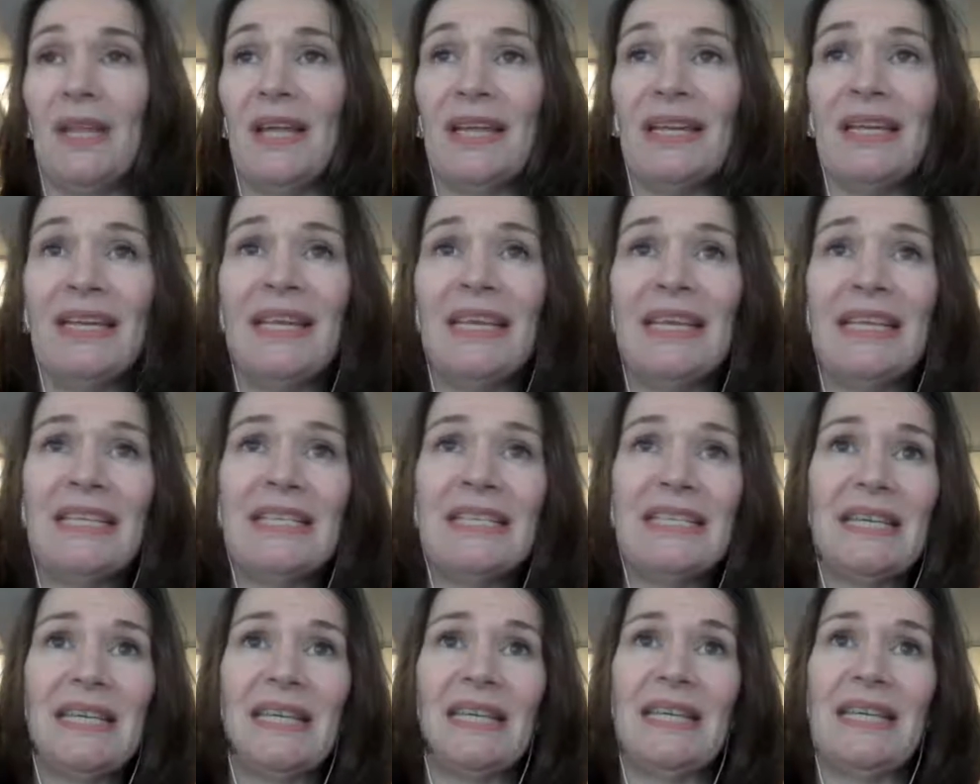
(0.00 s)

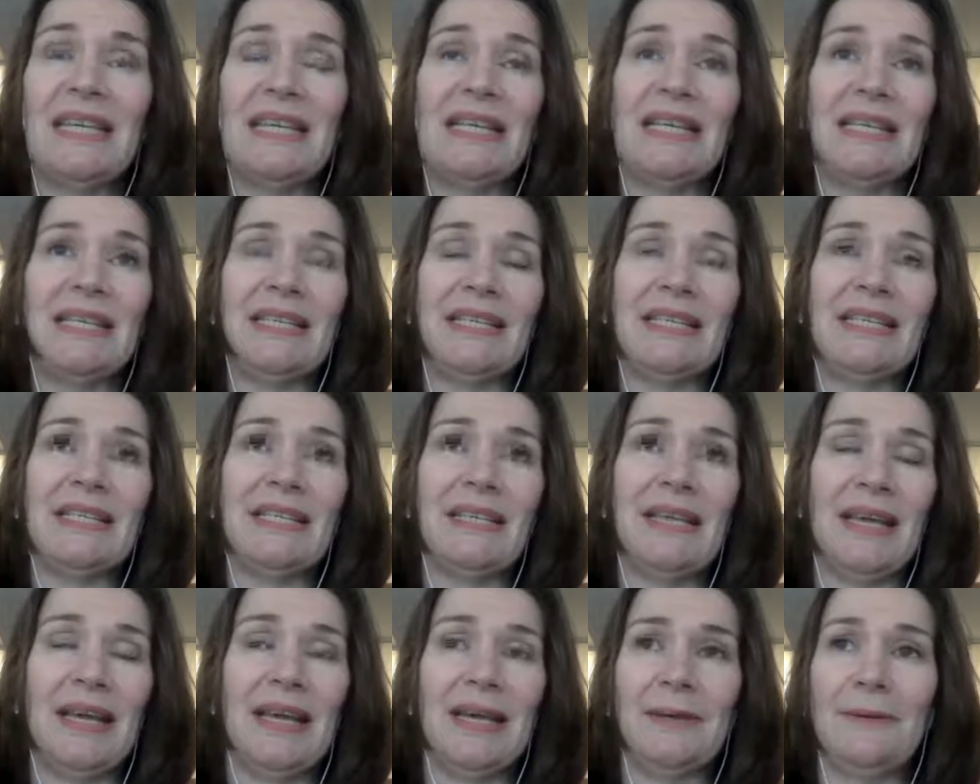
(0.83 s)
LinkedIn
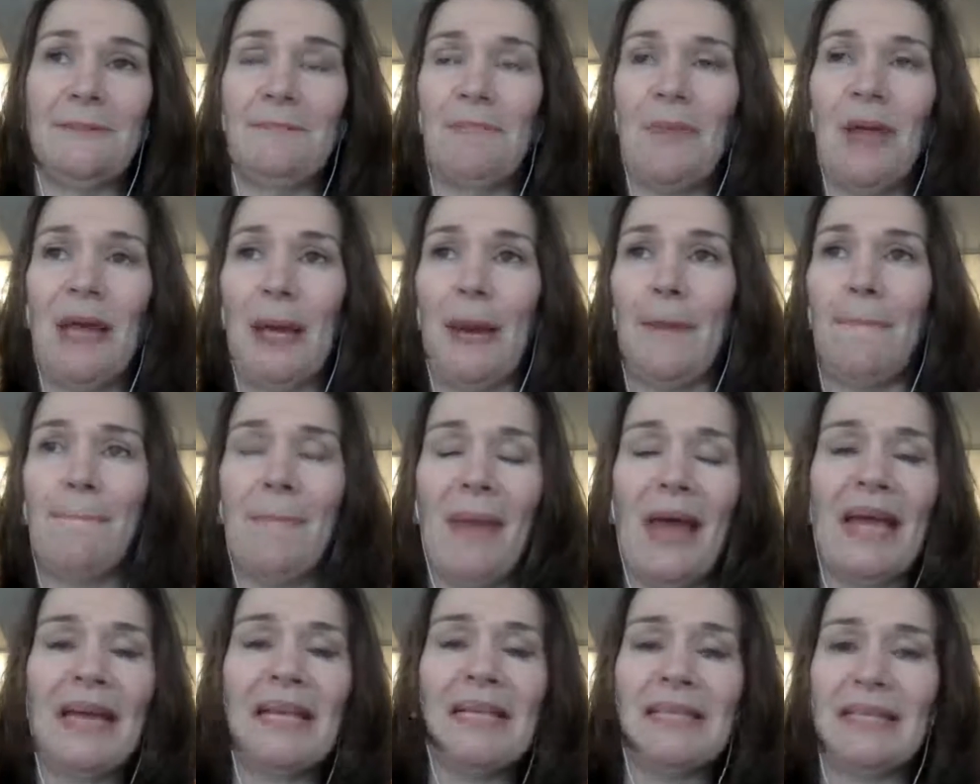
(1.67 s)
is an
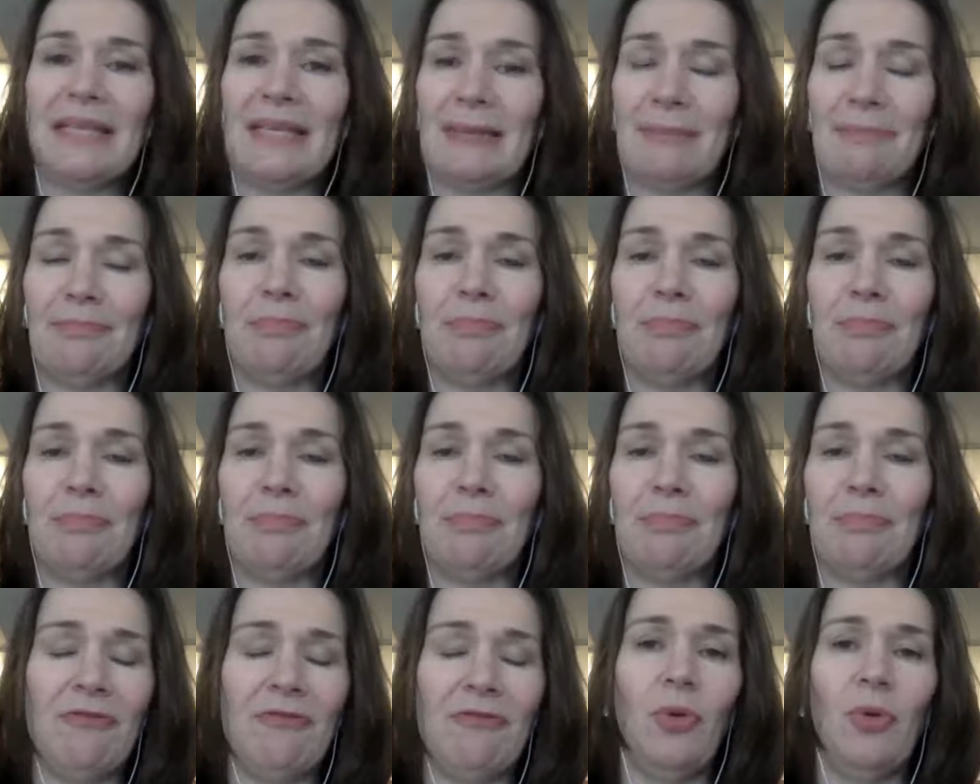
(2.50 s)
amazing
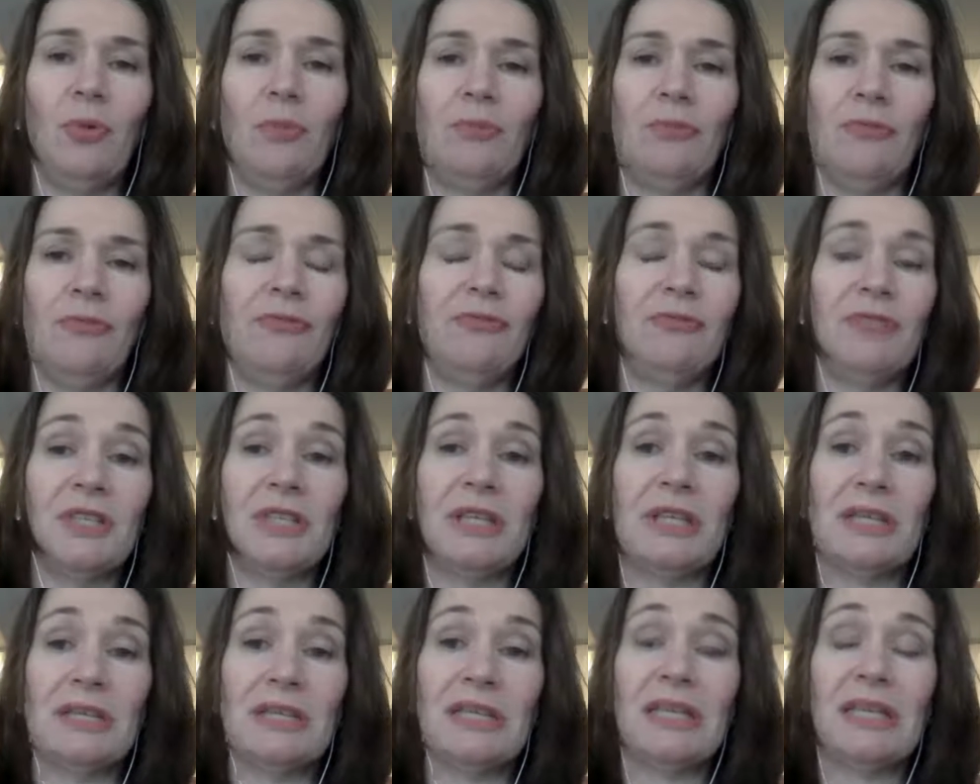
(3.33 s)
platform
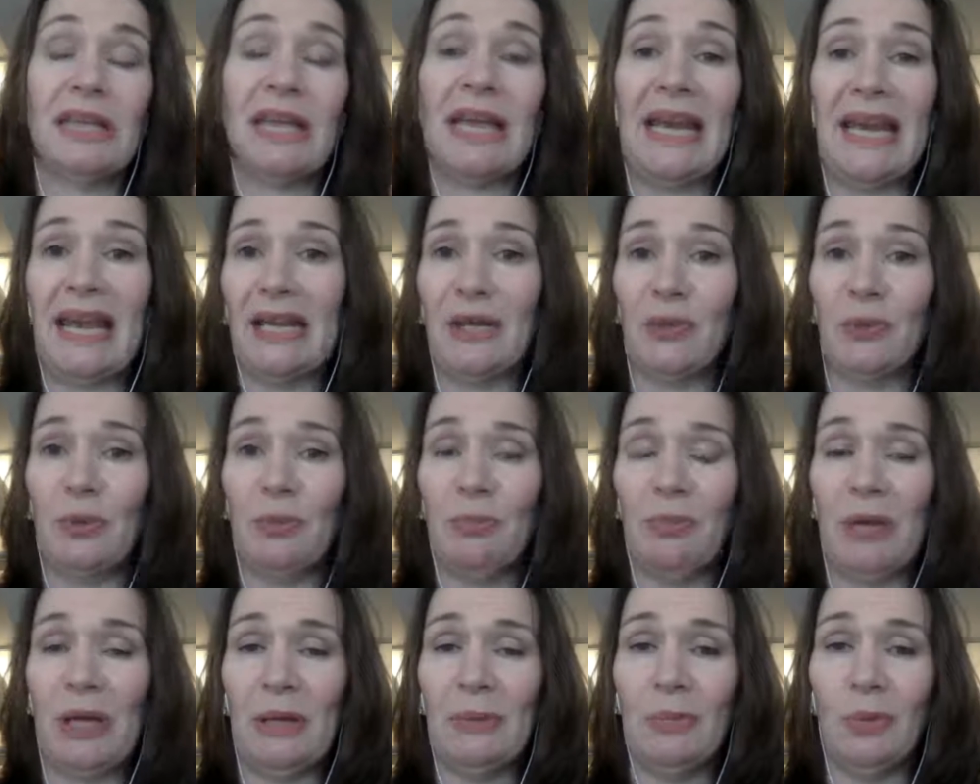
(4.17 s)
to connect
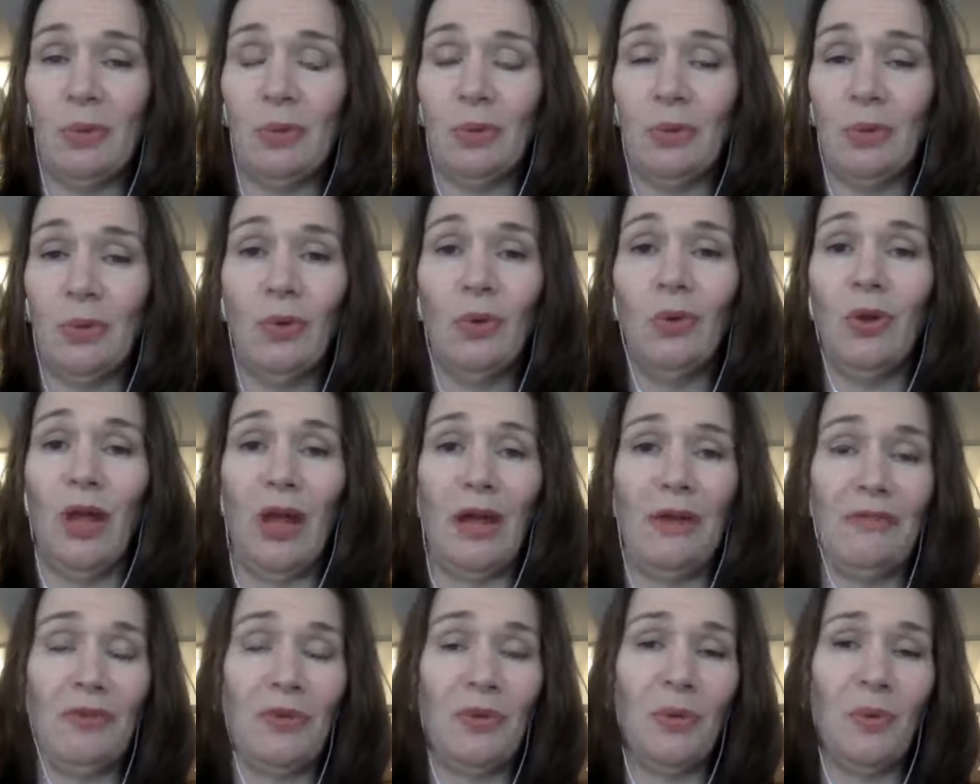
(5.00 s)
with people all
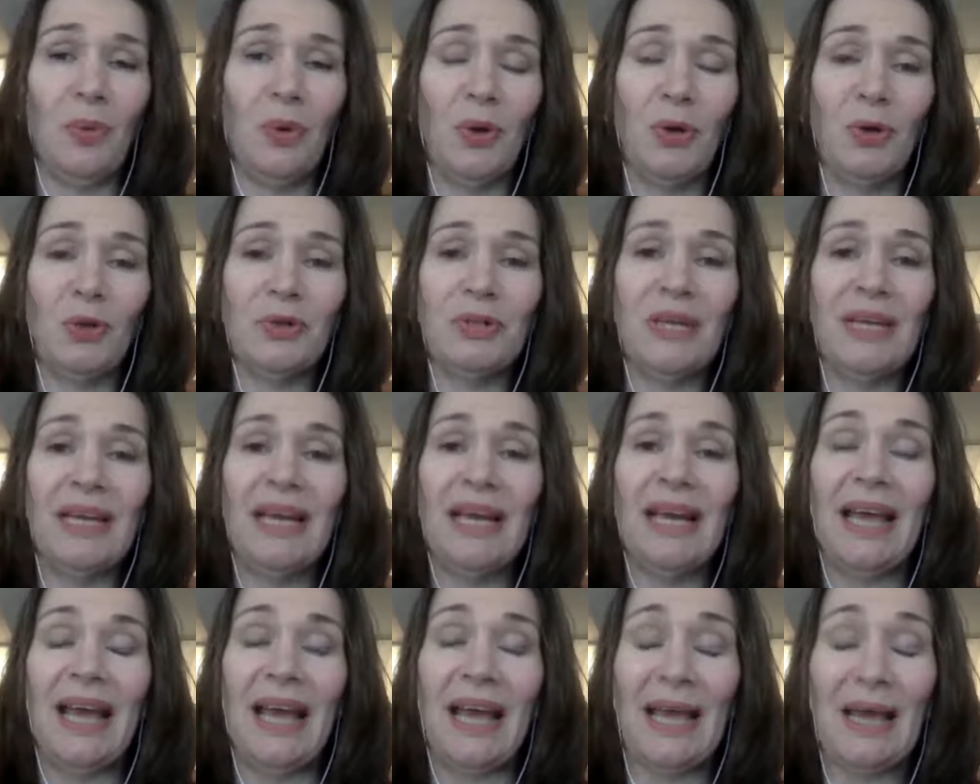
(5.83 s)
over the world.
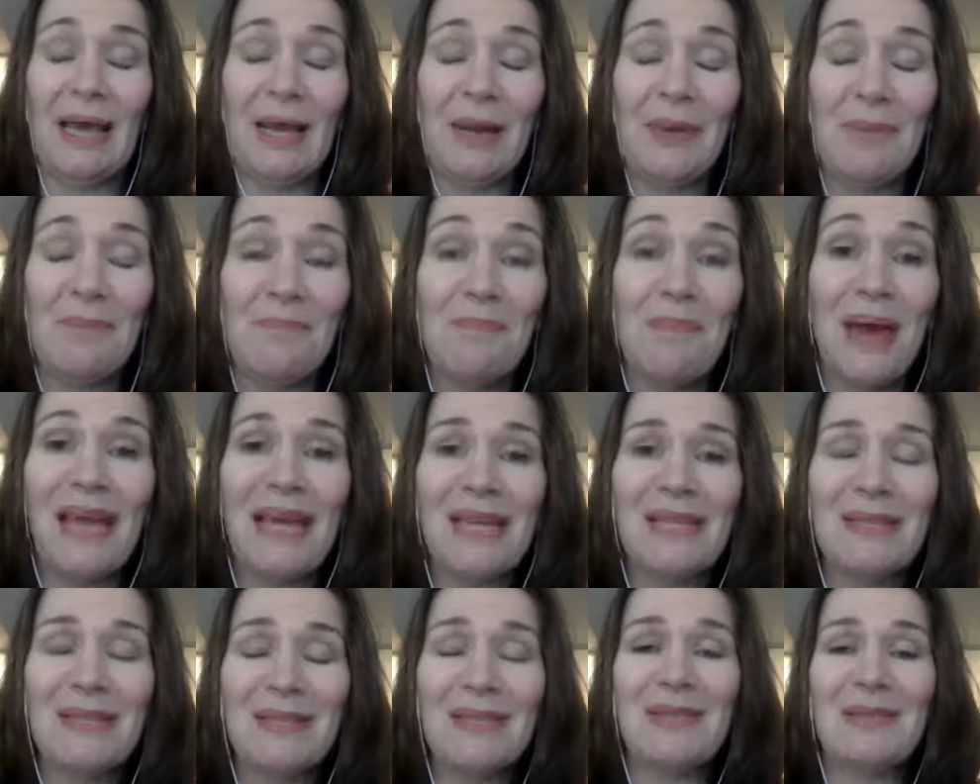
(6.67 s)
It
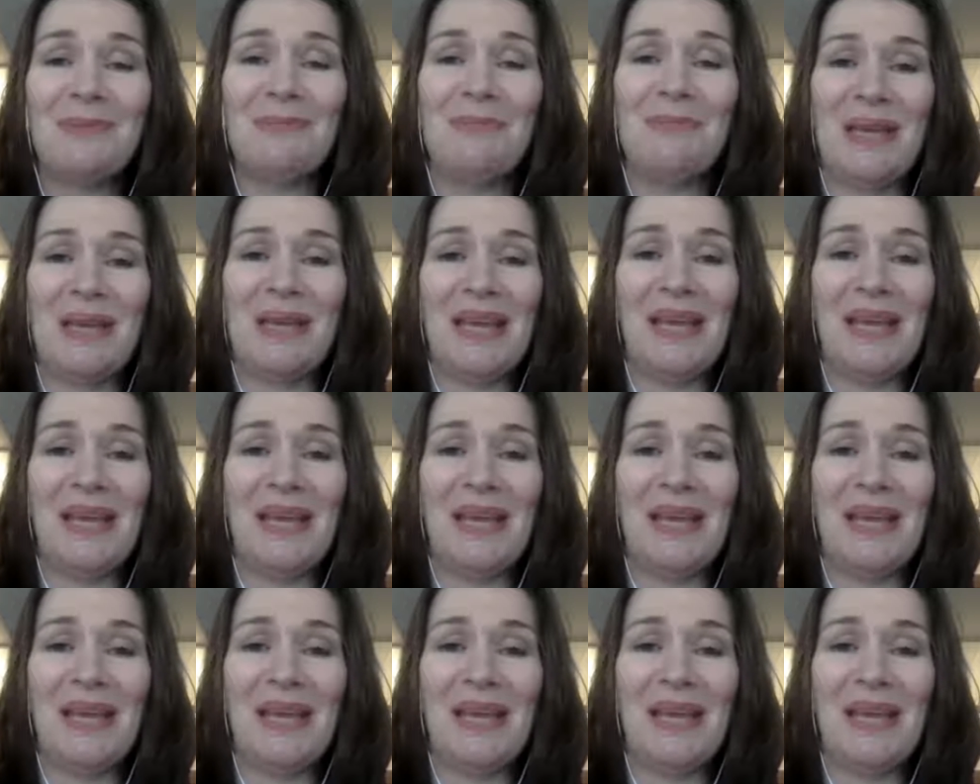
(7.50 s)
amazes me